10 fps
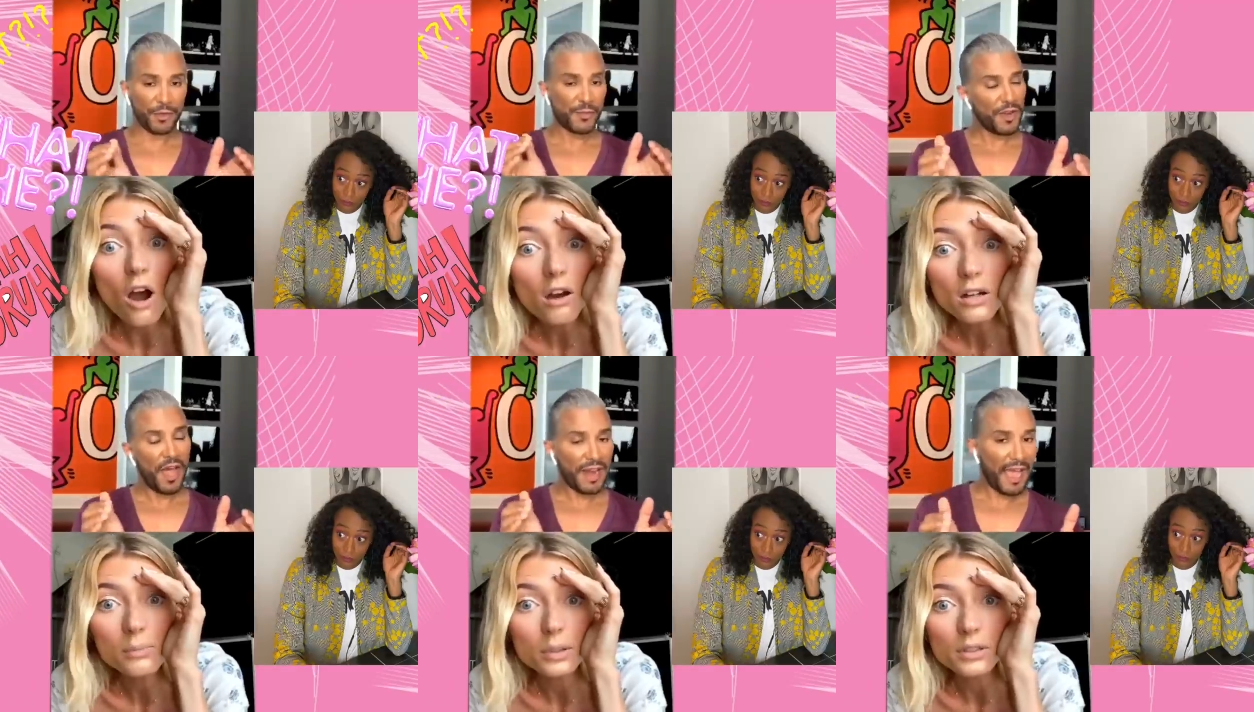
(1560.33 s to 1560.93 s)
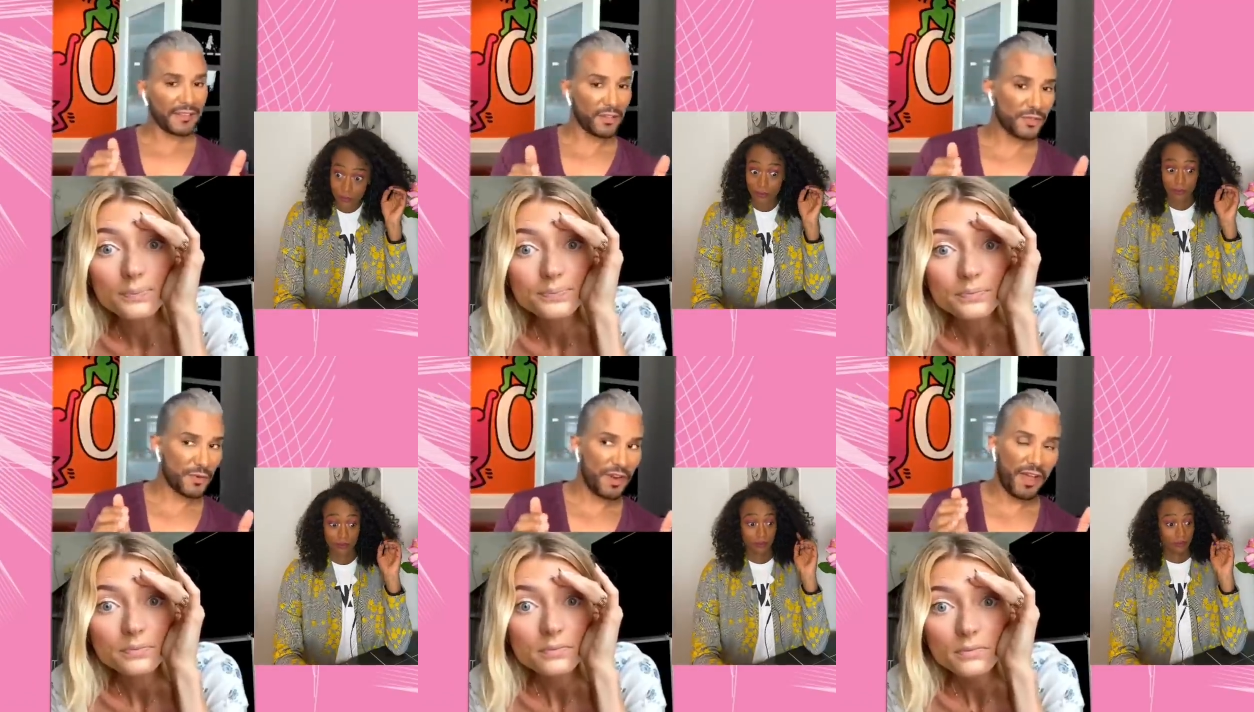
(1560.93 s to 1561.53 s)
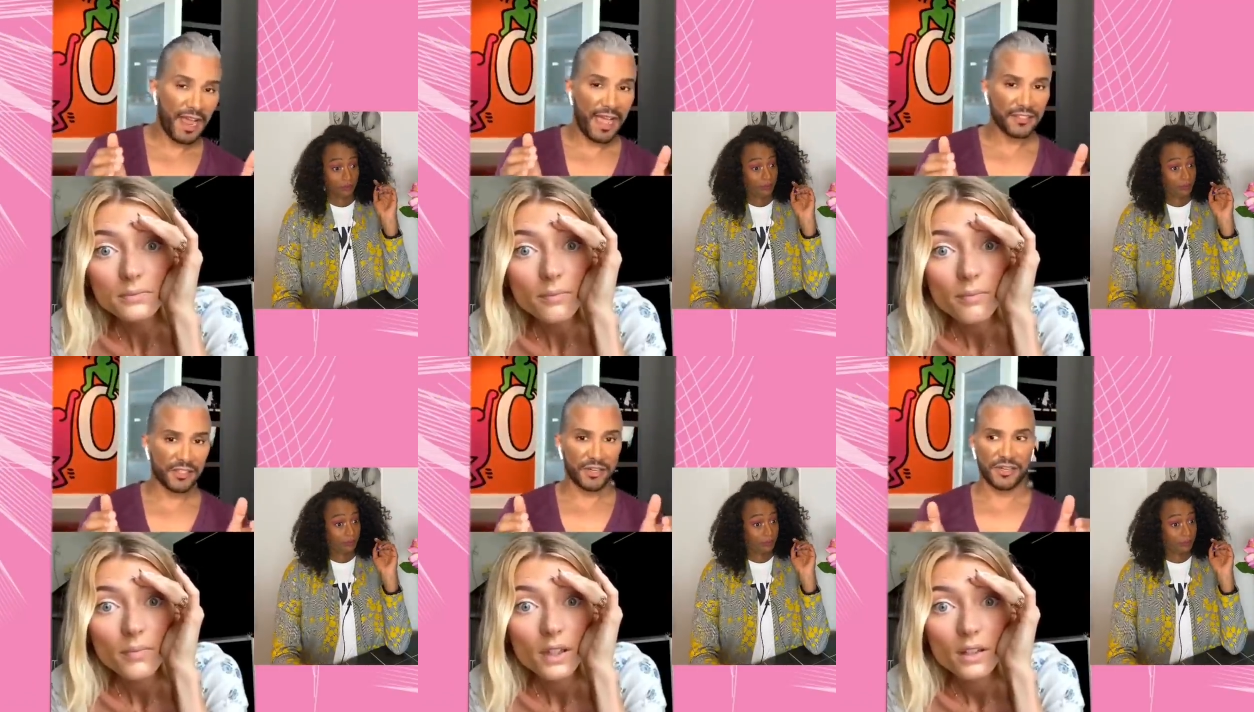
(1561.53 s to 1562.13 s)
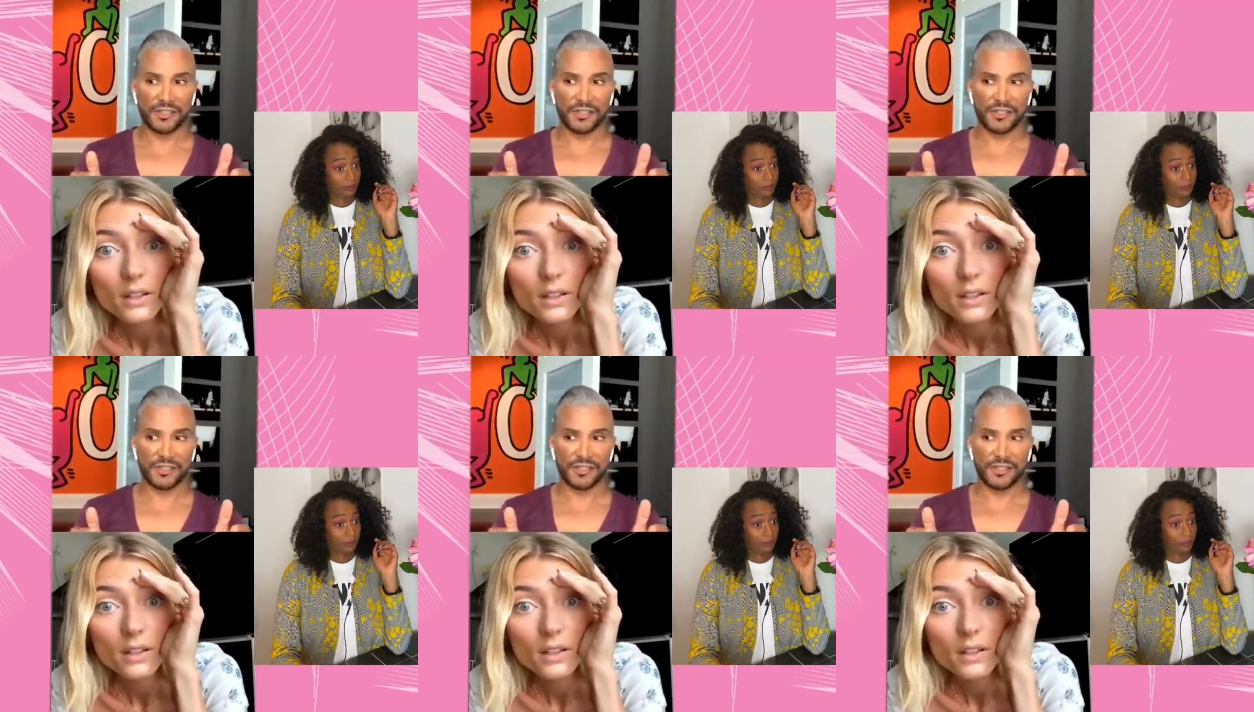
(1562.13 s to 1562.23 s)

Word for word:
Speaker 1: not actors.